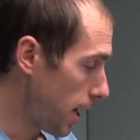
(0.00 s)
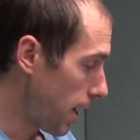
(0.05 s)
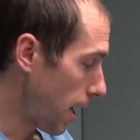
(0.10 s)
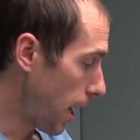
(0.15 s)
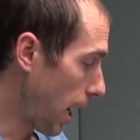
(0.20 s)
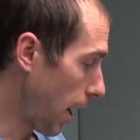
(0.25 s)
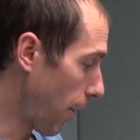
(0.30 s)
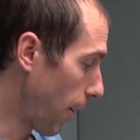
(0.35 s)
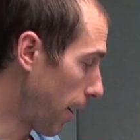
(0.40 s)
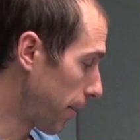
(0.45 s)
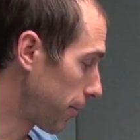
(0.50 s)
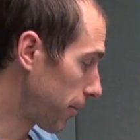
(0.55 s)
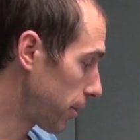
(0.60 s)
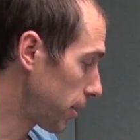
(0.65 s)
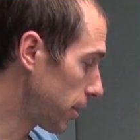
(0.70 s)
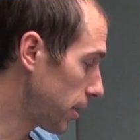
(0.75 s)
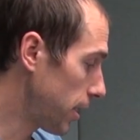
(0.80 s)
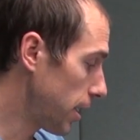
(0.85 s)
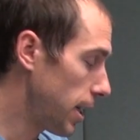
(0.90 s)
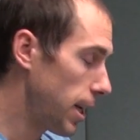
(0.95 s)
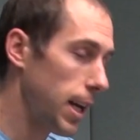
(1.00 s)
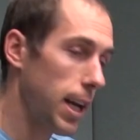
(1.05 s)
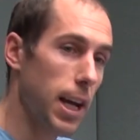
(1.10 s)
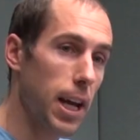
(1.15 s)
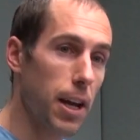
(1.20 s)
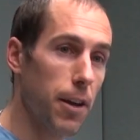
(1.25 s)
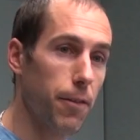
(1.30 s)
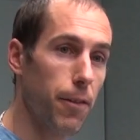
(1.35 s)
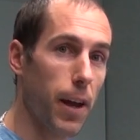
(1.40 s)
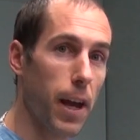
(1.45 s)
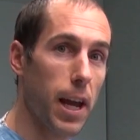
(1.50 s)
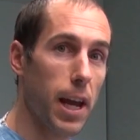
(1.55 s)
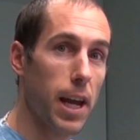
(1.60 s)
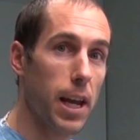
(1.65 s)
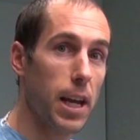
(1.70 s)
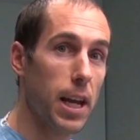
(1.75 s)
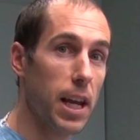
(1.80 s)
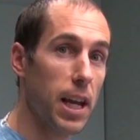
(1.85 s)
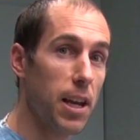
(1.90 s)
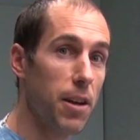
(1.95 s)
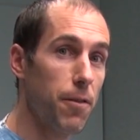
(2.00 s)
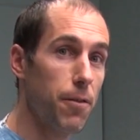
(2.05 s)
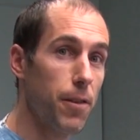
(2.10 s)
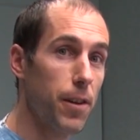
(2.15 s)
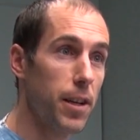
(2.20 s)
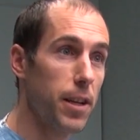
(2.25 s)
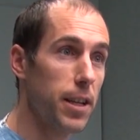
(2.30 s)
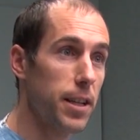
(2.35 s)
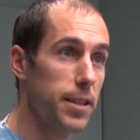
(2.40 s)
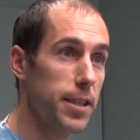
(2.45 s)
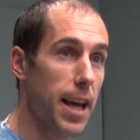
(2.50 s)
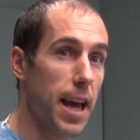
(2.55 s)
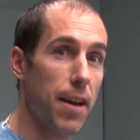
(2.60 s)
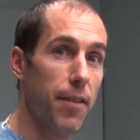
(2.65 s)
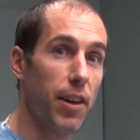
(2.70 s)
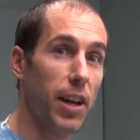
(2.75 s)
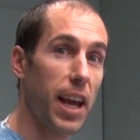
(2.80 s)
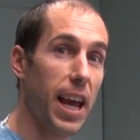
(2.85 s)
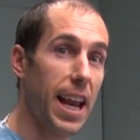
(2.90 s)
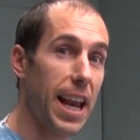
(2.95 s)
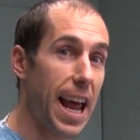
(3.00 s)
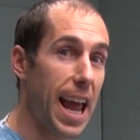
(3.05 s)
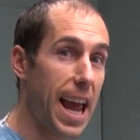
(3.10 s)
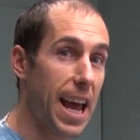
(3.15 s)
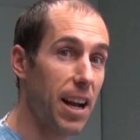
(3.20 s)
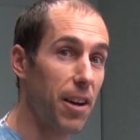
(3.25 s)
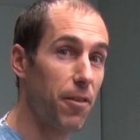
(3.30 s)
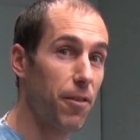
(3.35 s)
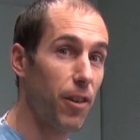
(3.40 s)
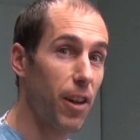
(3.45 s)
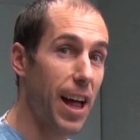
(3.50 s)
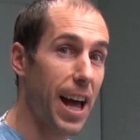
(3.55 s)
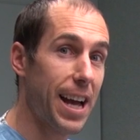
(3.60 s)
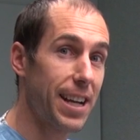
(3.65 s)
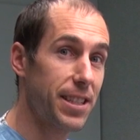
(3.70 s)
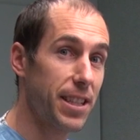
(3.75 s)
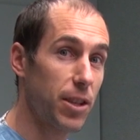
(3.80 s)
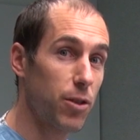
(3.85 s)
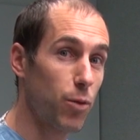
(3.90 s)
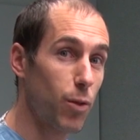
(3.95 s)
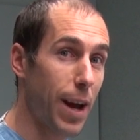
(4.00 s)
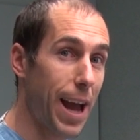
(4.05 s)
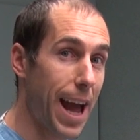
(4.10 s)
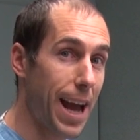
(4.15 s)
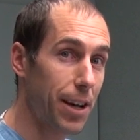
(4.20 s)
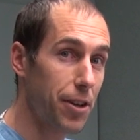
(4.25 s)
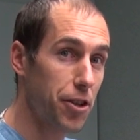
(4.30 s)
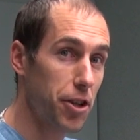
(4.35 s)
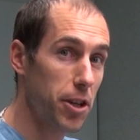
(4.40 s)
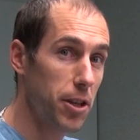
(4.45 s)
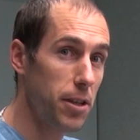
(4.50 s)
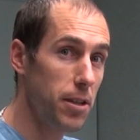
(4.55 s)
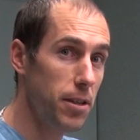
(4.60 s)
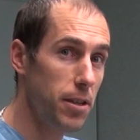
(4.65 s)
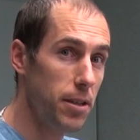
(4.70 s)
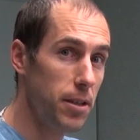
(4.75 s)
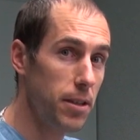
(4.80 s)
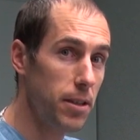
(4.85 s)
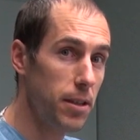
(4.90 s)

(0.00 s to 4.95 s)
However, if an infant is having an anaphylactic reaction,